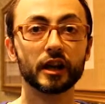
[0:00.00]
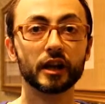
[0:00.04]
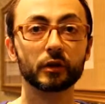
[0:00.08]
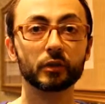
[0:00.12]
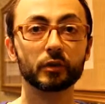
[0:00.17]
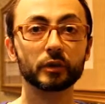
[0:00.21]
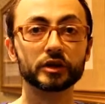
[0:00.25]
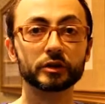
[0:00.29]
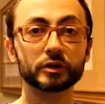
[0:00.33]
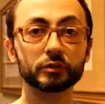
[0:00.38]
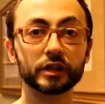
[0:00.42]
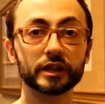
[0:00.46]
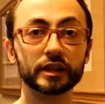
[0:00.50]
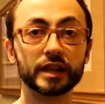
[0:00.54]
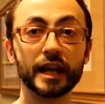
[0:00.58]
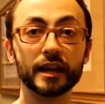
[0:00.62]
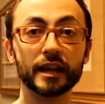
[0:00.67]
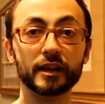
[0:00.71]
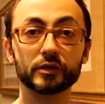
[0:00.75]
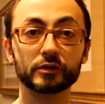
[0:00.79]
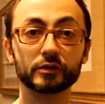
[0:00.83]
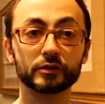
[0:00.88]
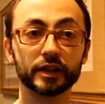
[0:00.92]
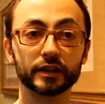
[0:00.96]
which will tell
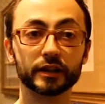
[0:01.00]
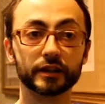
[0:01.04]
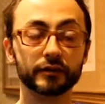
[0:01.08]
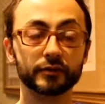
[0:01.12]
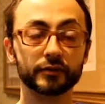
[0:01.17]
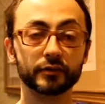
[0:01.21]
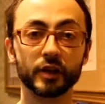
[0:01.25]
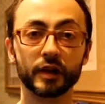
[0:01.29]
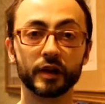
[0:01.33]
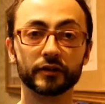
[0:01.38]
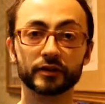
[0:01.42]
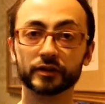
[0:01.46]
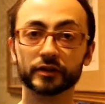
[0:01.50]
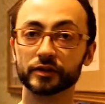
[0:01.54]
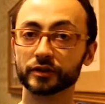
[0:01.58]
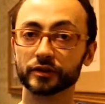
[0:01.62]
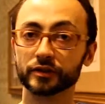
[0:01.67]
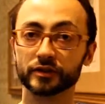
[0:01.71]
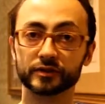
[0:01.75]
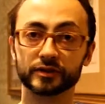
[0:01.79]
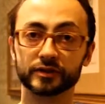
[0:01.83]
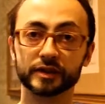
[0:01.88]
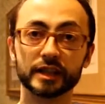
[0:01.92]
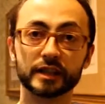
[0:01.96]
you that if you have a
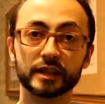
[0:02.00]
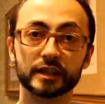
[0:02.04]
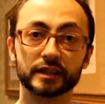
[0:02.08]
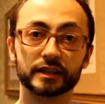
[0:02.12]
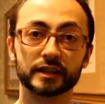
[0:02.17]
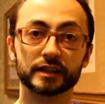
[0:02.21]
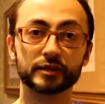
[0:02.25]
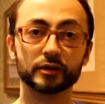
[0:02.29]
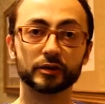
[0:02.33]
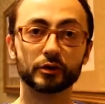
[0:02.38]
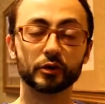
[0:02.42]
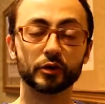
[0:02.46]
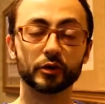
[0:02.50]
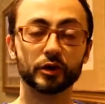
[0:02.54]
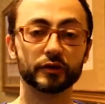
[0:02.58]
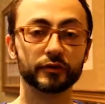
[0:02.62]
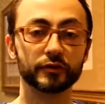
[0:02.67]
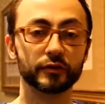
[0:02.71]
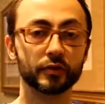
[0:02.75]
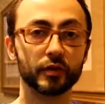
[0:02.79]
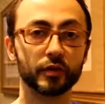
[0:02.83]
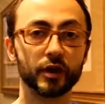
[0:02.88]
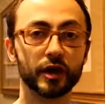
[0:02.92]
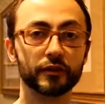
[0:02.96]
certain sickness or
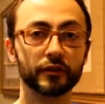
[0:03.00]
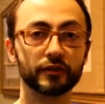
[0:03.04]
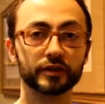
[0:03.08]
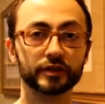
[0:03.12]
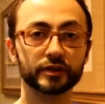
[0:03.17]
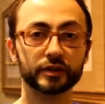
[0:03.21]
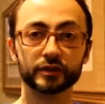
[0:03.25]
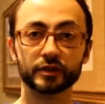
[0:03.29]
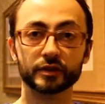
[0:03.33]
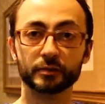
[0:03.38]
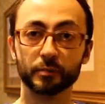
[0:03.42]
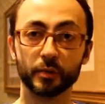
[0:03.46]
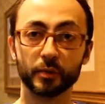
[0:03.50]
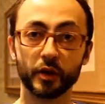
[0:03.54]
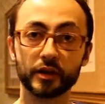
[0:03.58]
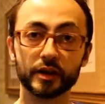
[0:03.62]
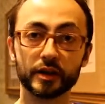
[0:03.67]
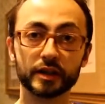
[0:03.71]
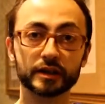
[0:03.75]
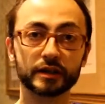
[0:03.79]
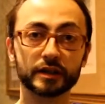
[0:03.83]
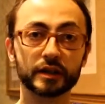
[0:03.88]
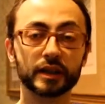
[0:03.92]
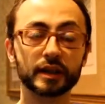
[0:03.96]
if you have a certain
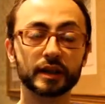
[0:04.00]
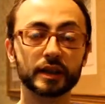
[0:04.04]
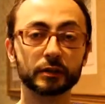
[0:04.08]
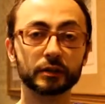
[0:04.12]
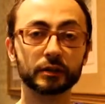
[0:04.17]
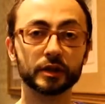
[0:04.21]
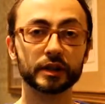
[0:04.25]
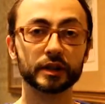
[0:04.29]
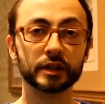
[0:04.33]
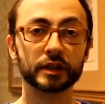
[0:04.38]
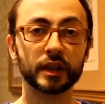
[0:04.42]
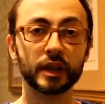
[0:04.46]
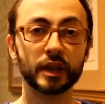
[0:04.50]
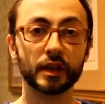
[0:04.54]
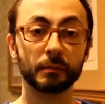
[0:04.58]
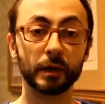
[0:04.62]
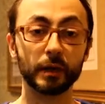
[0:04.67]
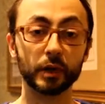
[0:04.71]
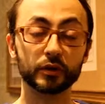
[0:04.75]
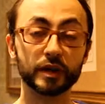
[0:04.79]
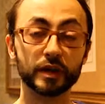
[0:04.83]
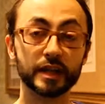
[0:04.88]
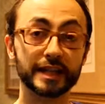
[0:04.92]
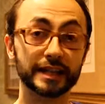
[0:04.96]
product in a liquid, by
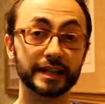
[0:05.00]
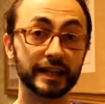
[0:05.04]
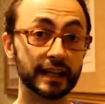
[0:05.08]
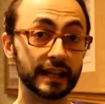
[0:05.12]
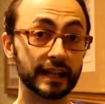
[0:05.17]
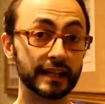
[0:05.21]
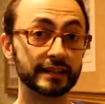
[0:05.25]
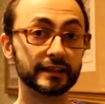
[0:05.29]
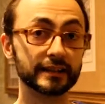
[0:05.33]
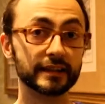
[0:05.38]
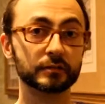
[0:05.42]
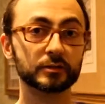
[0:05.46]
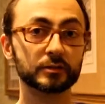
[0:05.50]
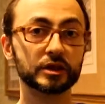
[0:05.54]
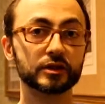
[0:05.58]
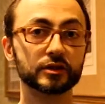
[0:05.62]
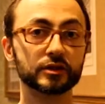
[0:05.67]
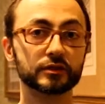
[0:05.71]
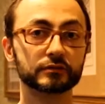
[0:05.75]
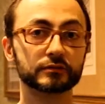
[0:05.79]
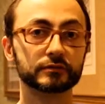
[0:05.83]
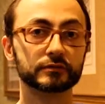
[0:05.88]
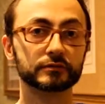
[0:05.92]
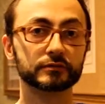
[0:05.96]
looking at the lasing
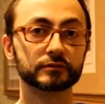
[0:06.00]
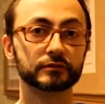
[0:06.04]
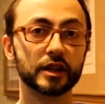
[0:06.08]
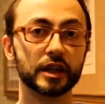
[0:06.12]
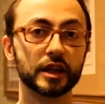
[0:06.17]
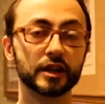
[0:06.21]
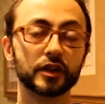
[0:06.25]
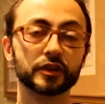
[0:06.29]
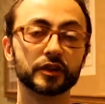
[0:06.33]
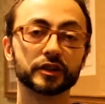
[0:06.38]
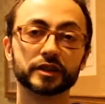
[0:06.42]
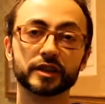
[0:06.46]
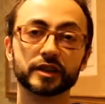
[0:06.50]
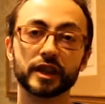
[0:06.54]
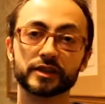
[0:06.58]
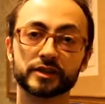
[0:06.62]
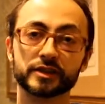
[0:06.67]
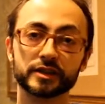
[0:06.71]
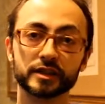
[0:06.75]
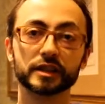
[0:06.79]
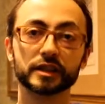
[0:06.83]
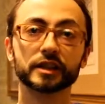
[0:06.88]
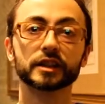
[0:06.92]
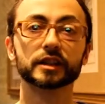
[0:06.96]
emission and not
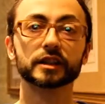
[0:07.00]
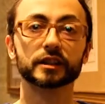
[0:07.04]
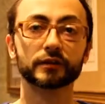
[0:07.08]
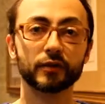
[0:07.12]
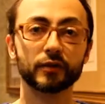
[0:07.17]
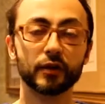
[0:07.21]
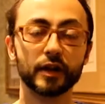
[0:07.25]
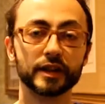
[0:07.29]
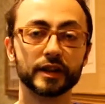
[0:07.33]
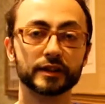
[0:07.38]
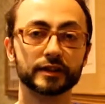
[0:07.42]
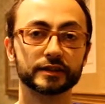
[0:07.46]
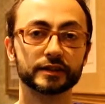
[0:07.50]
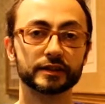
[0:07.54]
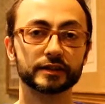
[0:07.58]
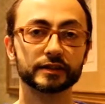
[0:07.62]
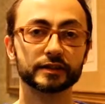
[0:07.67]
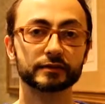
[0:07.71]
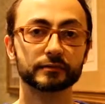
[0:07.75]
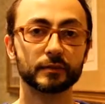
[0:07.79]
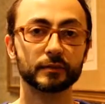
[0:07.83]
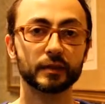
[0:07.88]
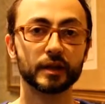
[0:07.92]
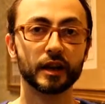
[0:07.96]
just uh, the fluorescence.
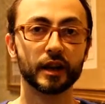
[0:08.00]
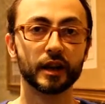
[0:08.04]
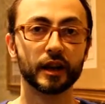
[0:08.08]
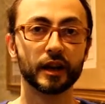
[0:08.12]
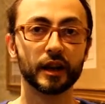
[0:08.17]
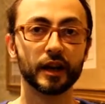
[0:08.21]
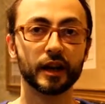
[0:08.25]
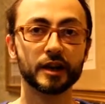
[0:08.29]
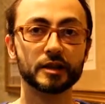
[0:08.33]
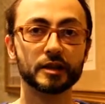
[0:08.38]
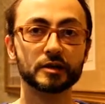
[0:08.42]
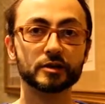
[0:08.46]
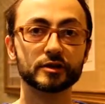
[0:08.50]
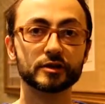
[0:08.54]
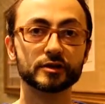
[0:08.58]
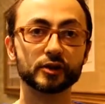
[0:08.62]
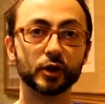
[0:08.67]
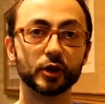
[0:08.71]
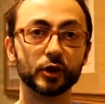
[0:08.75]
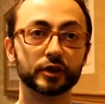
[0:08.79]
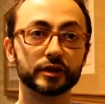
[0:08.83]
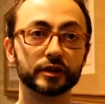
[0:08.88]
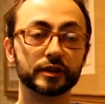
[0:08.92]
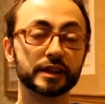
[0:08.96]

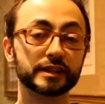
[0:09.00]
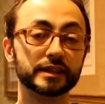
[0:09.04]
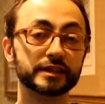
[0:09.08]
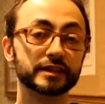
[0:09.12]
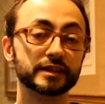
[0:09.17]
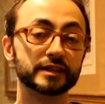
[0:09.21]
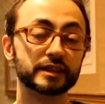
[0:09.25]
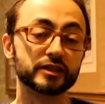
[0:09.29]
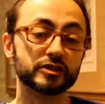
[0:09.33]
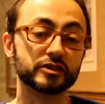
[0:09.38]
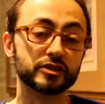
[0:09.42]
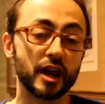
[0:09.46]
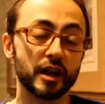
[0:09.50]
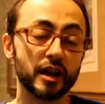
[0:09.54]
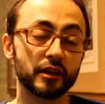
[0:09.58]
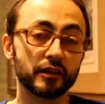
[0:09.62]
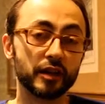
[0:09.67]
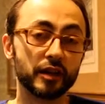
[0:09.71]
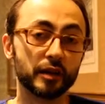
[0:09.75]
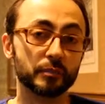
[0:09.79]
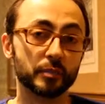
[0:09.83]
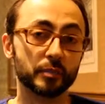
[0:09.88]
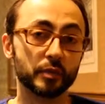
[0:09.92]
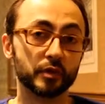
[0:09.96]
So this is the
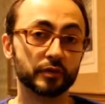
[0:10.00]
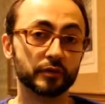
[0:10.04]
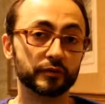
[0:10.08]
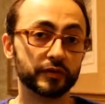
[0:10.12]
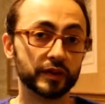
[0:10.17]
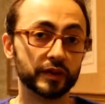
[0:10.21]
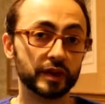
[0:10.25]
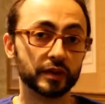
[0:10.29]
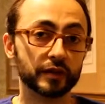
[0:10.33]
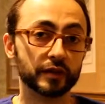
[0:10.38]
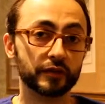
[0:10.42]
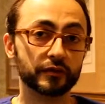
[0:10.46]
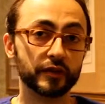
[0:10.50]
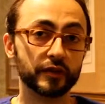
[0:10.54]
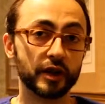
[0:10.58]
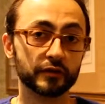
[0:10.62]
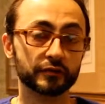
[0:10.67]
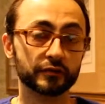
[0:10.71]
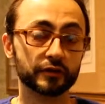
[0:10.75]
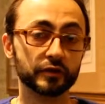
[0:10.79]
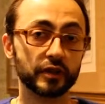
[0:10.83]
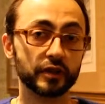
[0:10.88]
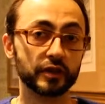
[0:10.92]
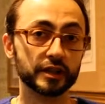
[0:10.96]
general broad field of
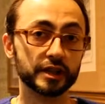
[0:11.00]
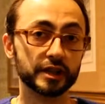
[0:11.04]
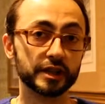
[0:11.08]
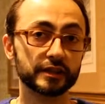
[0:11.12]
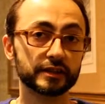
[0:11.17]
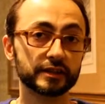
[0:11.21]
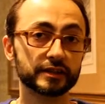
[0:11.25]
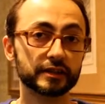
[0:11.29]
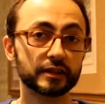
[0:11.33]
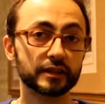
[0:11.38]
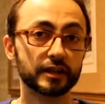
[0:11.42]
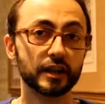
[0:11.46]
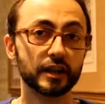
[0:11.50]
nanophotonics,